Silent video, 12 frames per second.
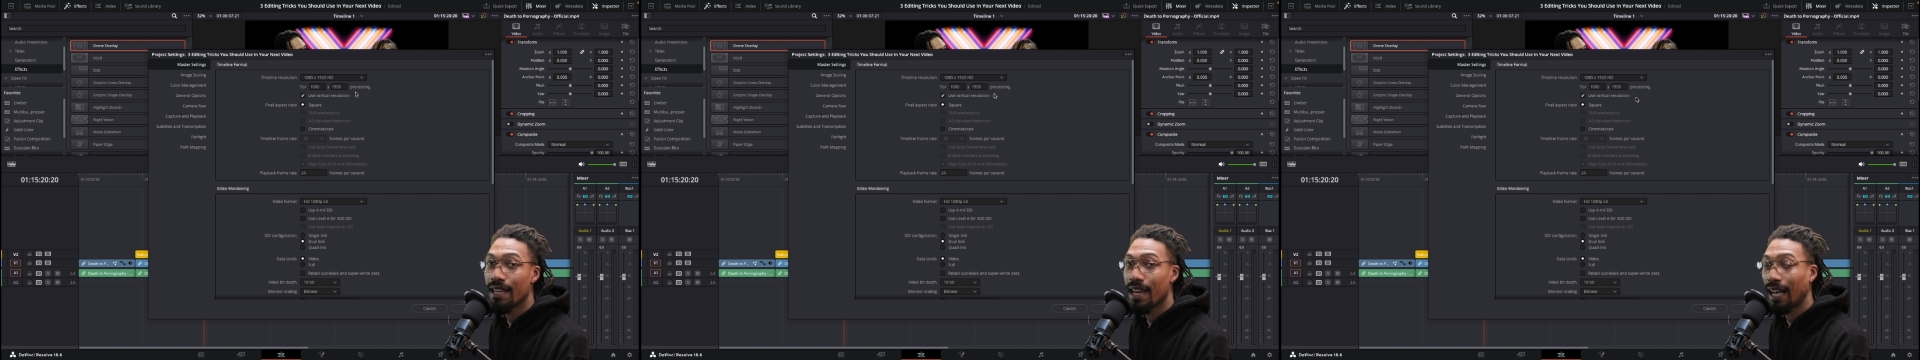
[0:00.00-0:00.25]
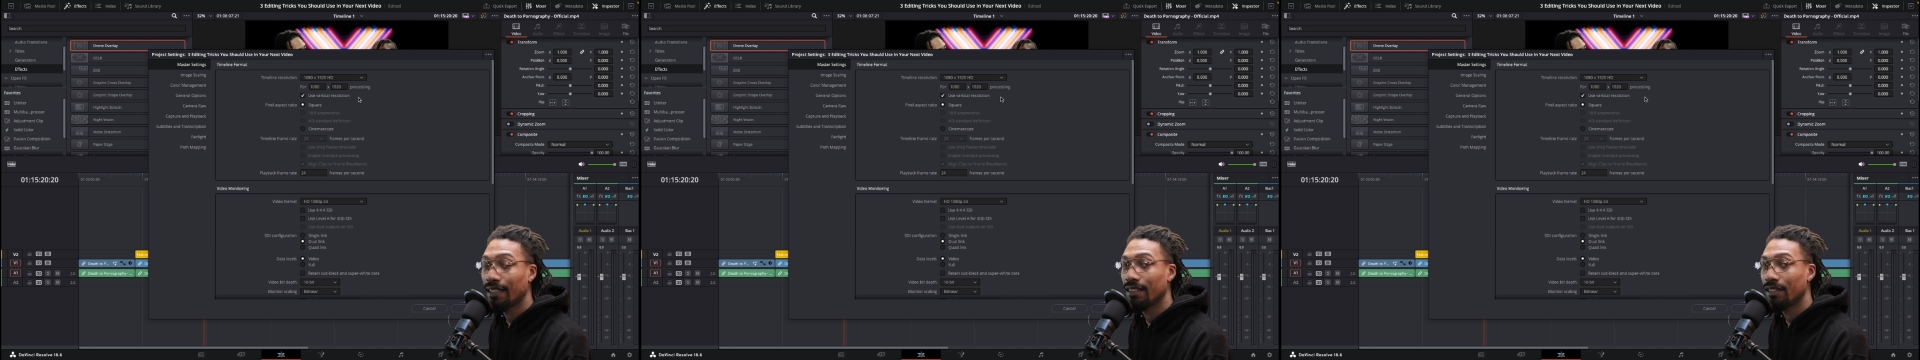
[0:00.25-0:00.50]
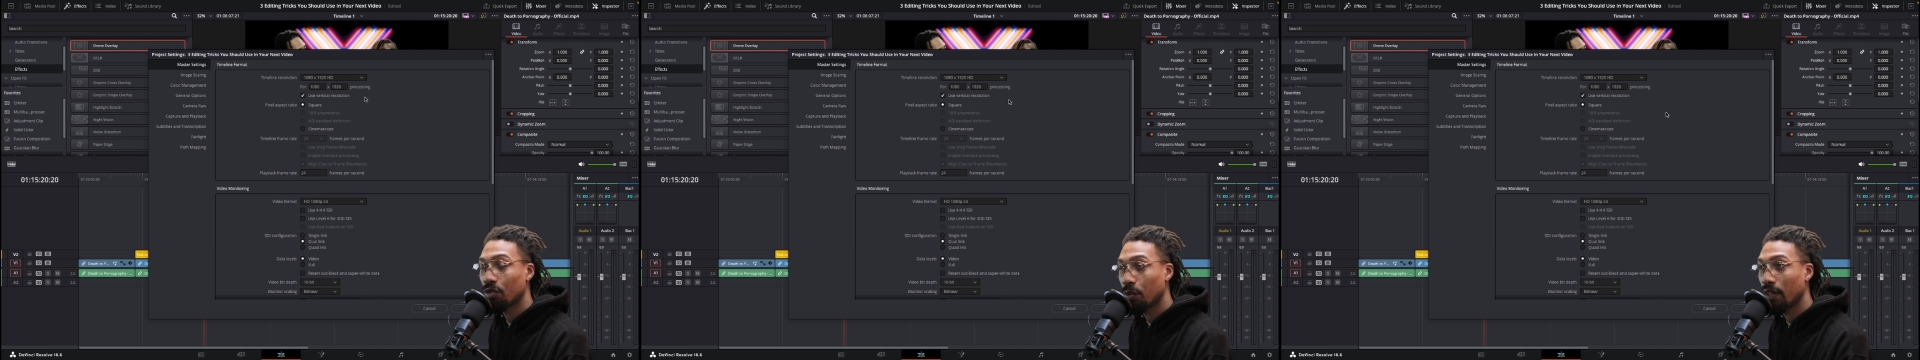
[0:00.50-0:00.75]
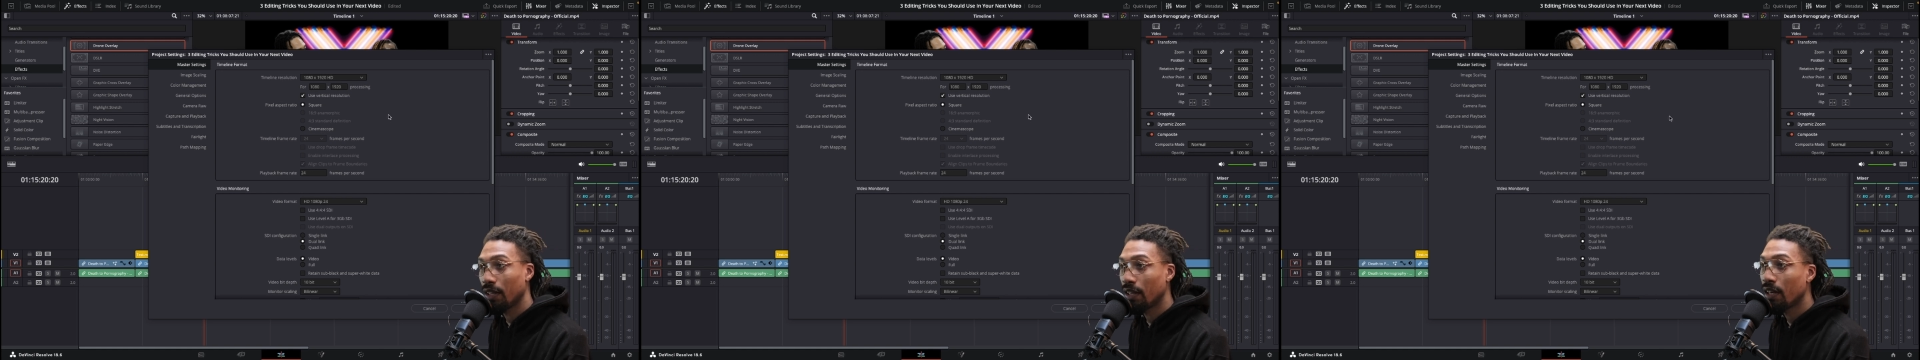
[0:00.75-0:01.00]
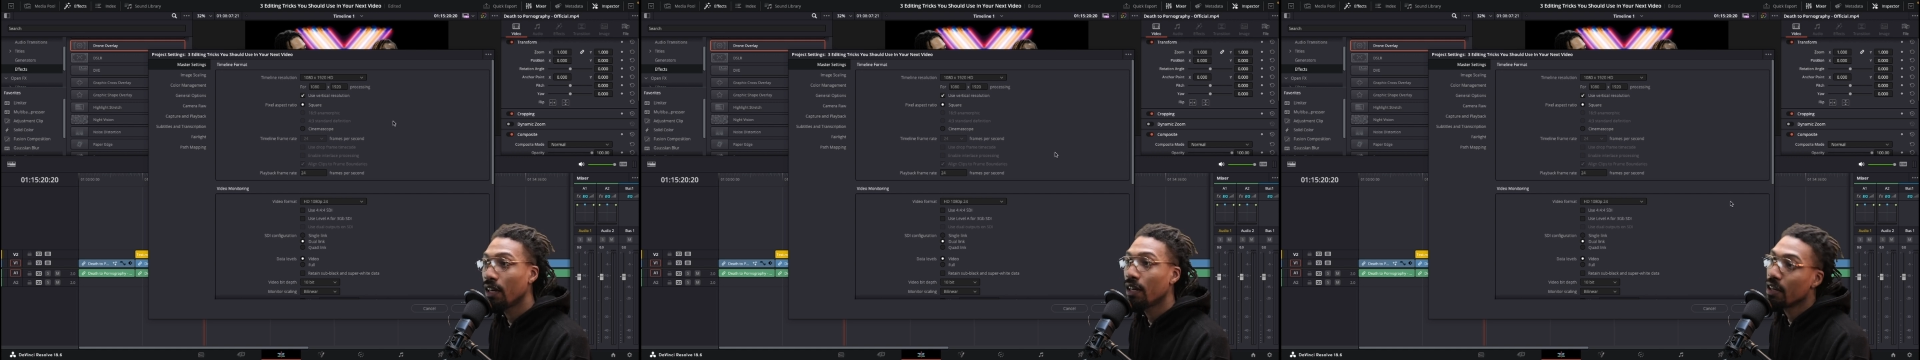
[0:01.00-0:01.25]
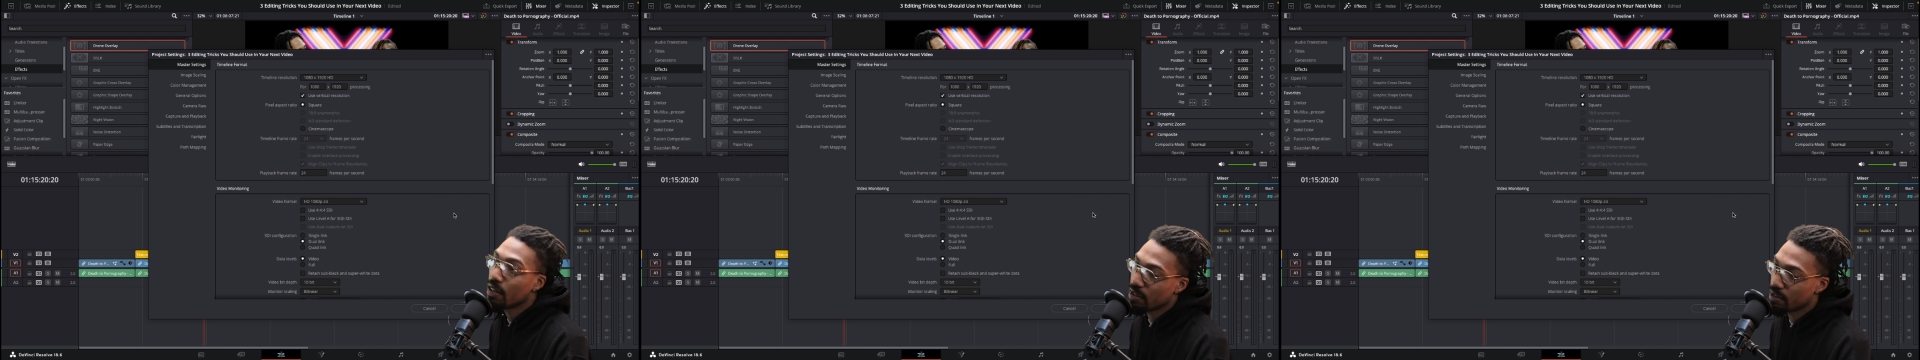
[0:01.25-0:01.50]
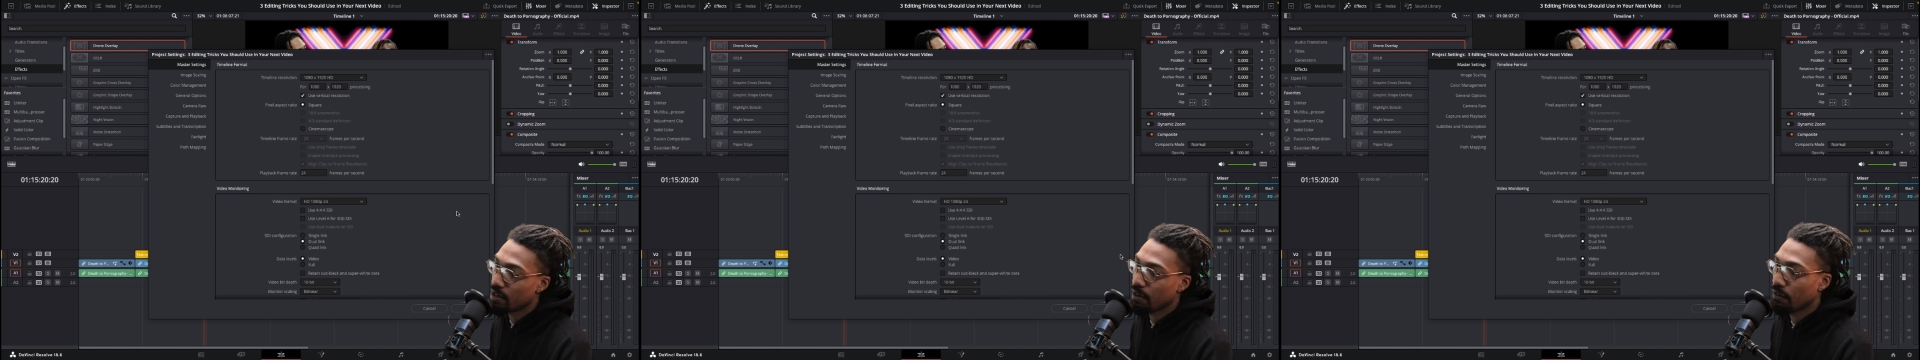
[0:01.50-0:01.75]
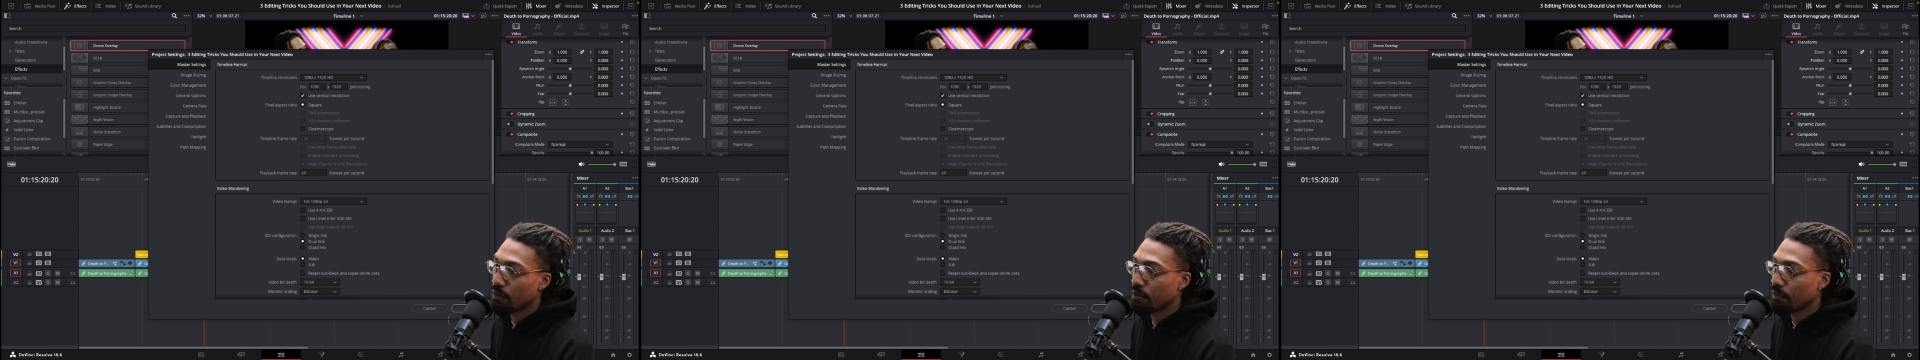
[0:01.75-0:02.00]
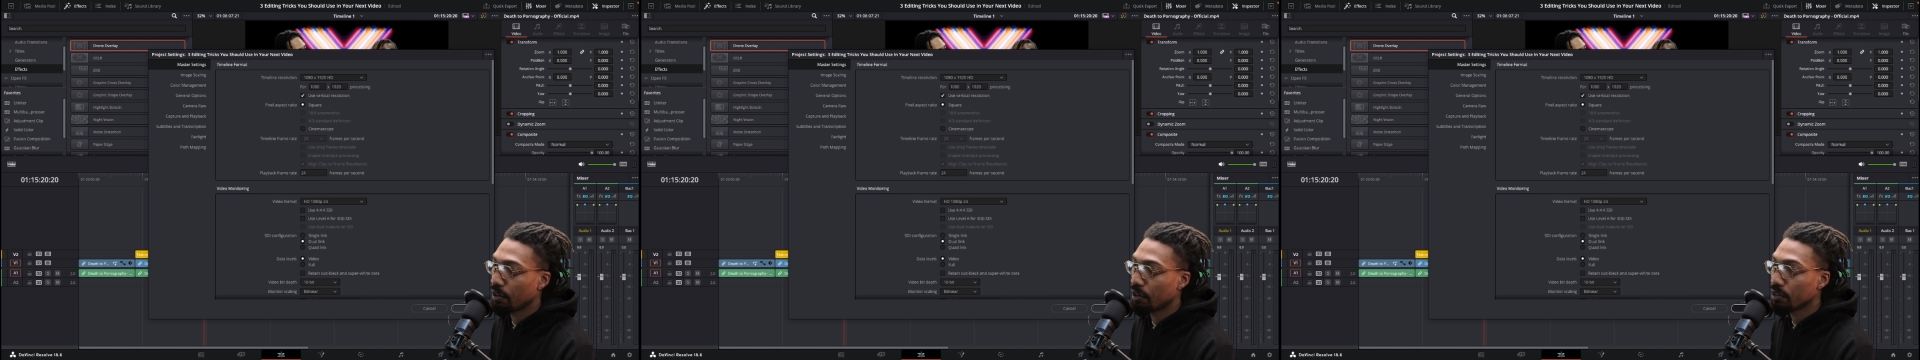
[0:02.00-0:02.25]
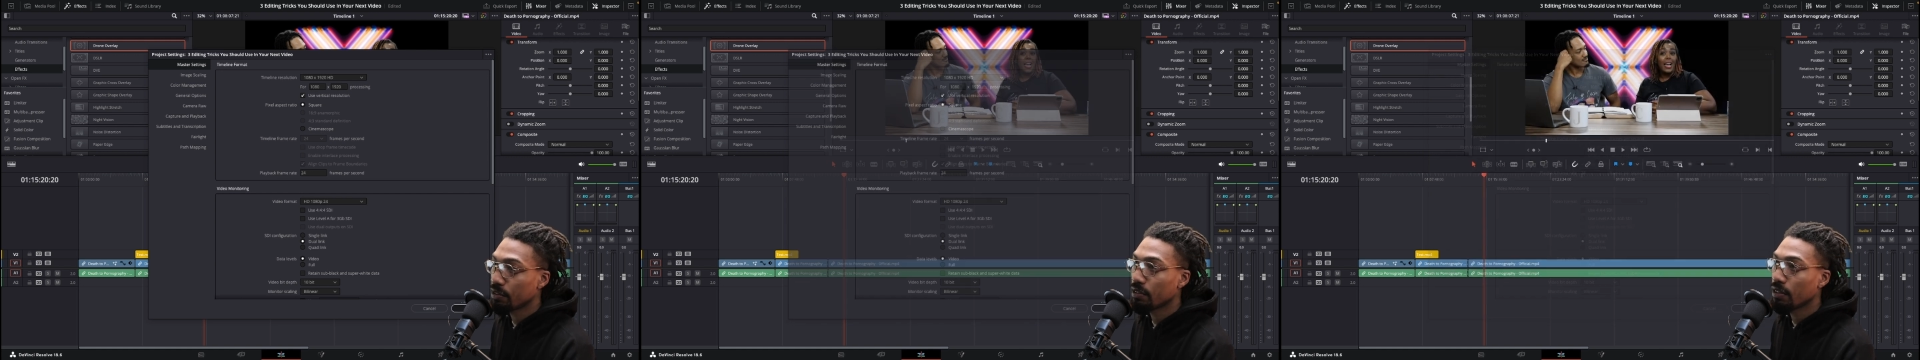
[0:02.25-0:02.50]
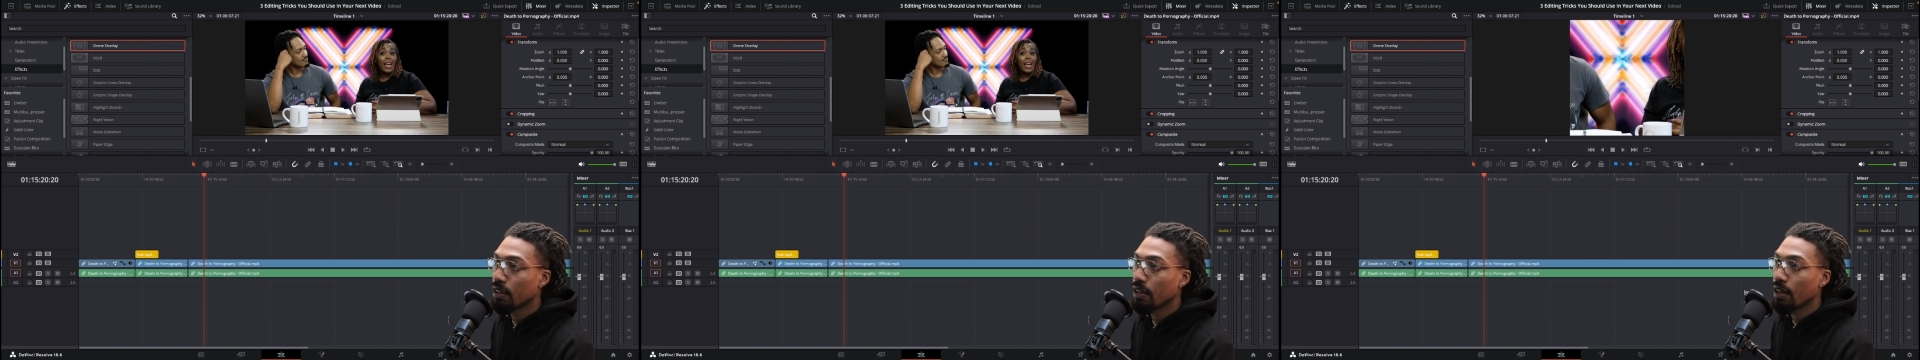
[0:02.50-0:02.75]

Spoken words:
1920 instead of the reverse.